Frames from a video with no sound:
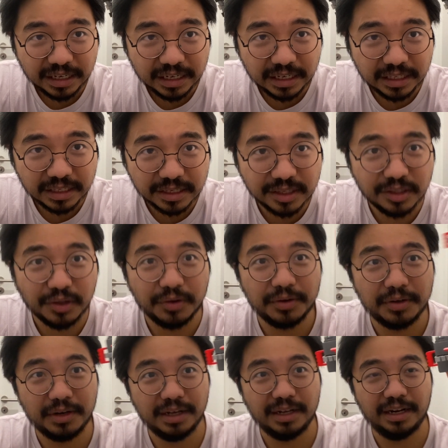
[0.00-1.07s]
it's
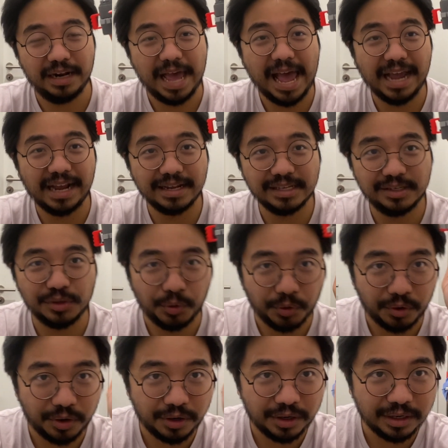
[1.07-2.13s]
not an axe
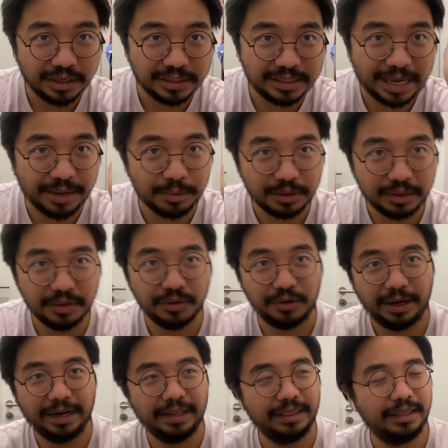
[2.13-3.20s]
or saber or
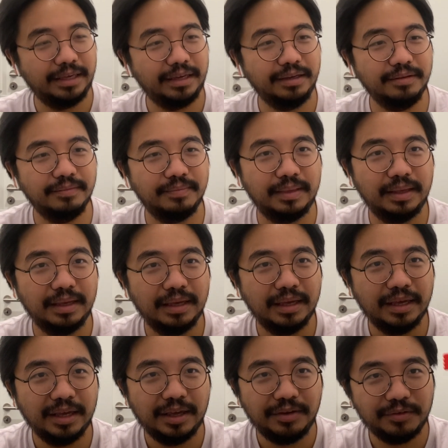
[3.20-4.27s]
anything.
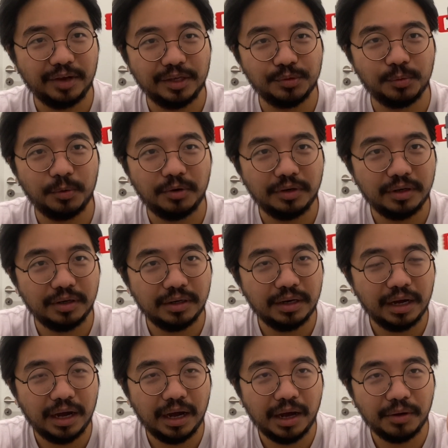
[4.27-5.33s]
You guys wonder
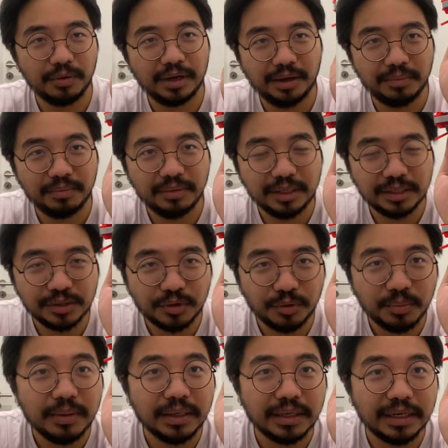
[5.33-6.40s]
how come this could
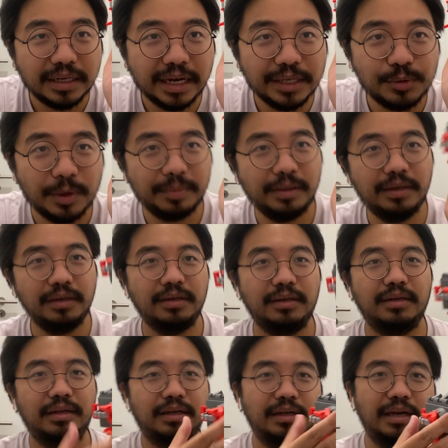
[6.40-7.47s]
be a dice weapon.
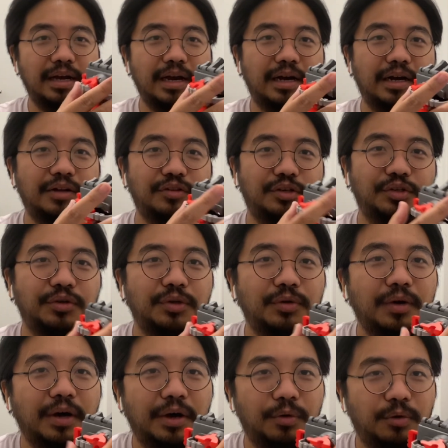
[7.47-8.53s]
I'll show you
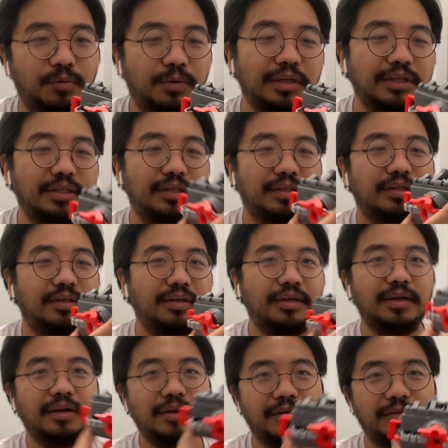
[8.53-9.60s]
how it works.
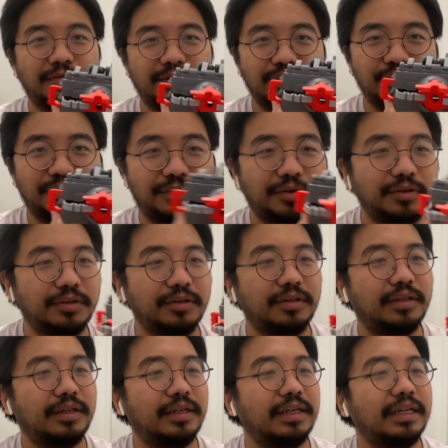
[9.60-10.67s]
First of all,
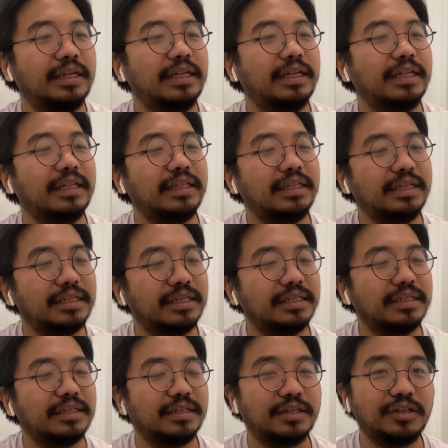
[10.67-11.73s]
this
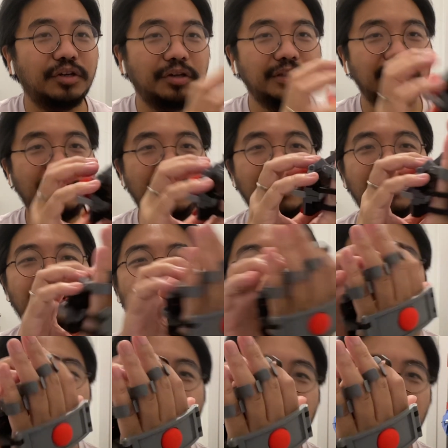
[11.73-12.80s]
is a gauntlet
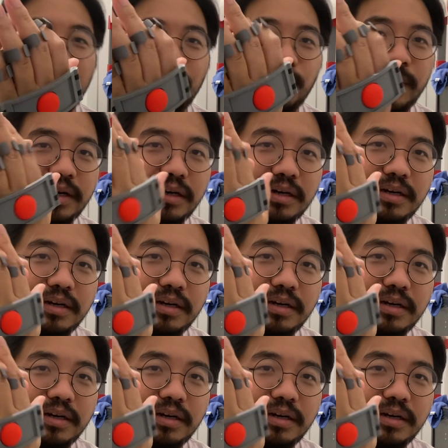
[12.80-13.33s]
that you can wear